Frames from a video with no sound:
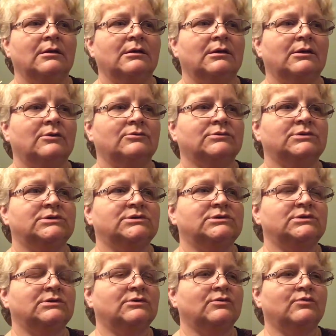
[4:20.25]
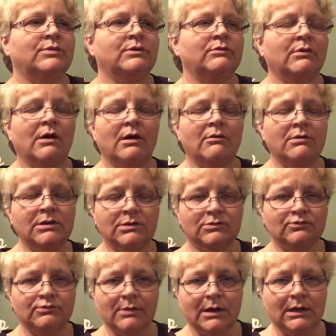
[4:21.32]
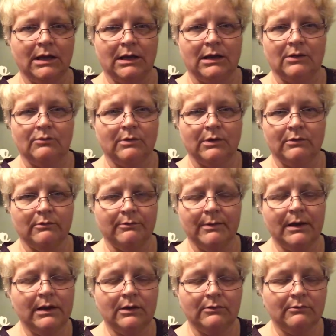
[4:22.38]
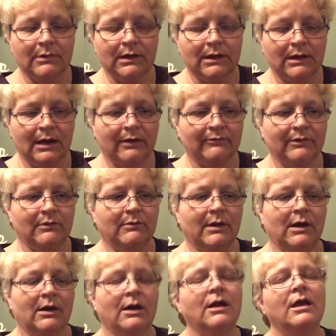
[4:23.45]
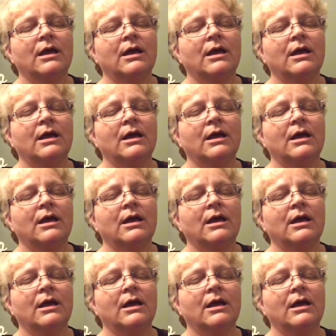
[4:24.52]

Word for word: you know just we were always running we were running running everywhere